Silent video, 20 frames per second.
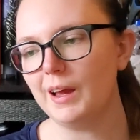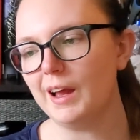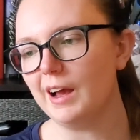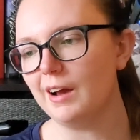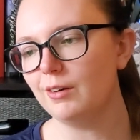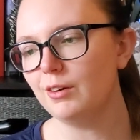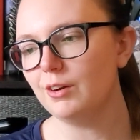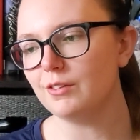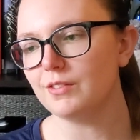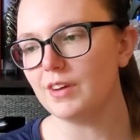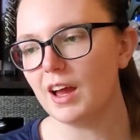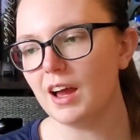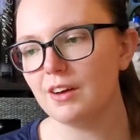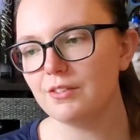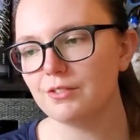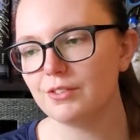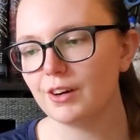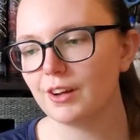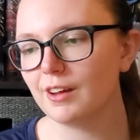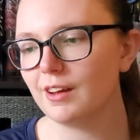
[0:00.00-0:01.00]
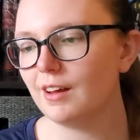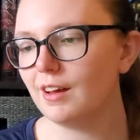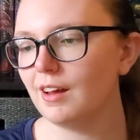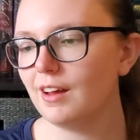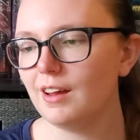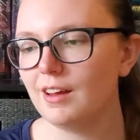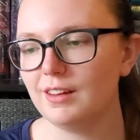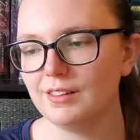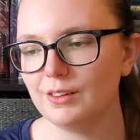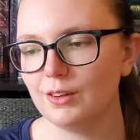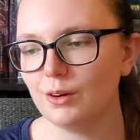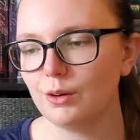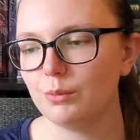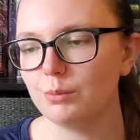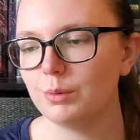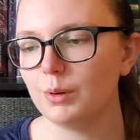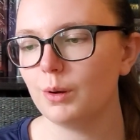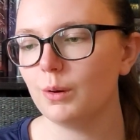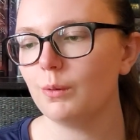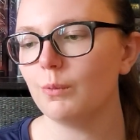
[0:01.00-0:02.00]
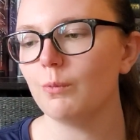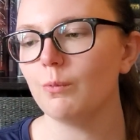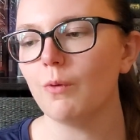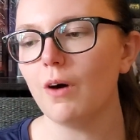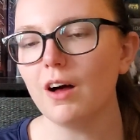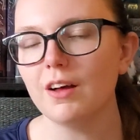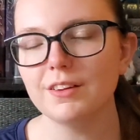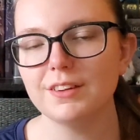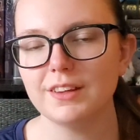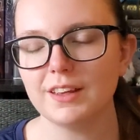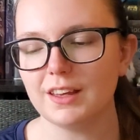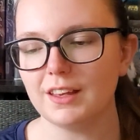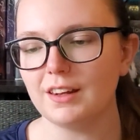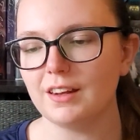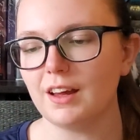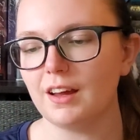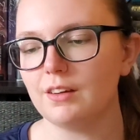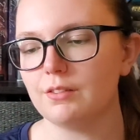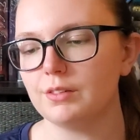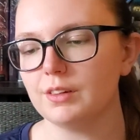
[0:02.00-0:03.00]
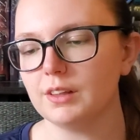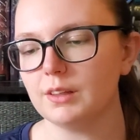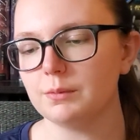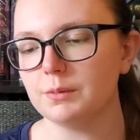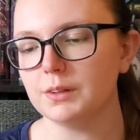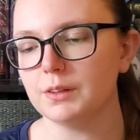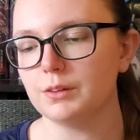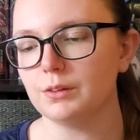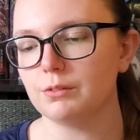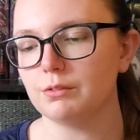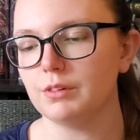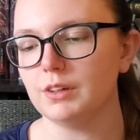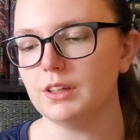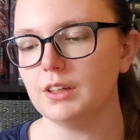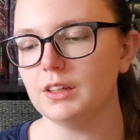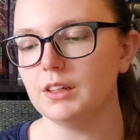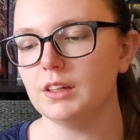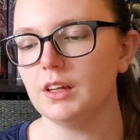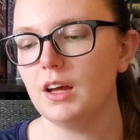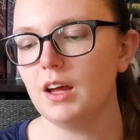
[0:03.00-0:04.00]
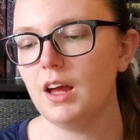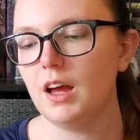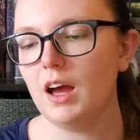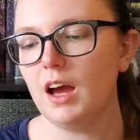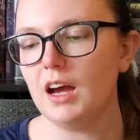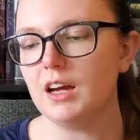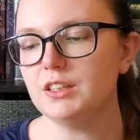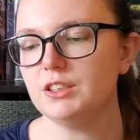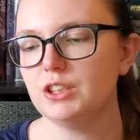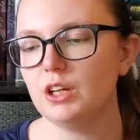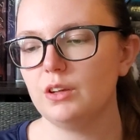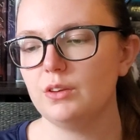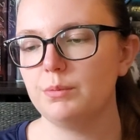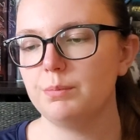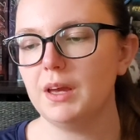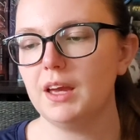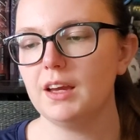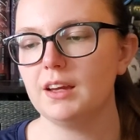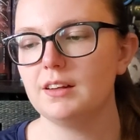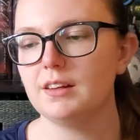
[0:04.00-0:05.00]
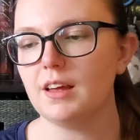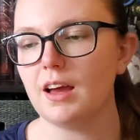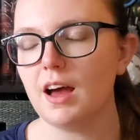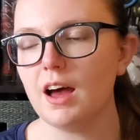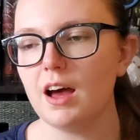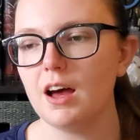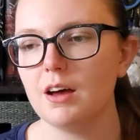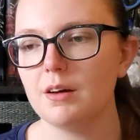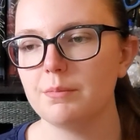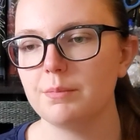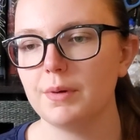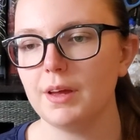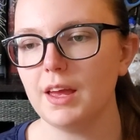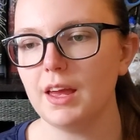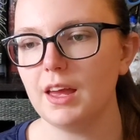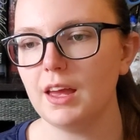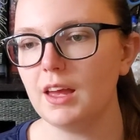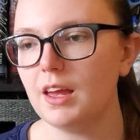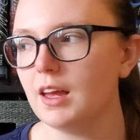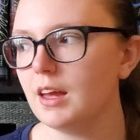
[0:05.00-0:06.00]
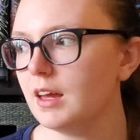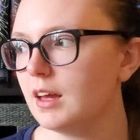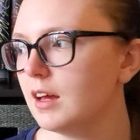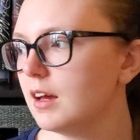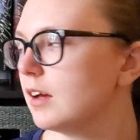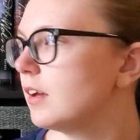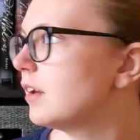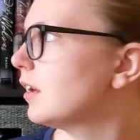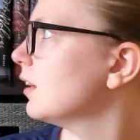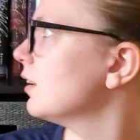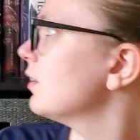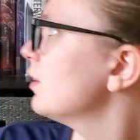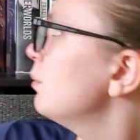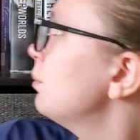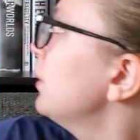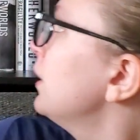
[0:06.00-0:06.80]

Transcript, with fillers: Out of Africa, nope. Walden, I really want to read. I just picked up a, is it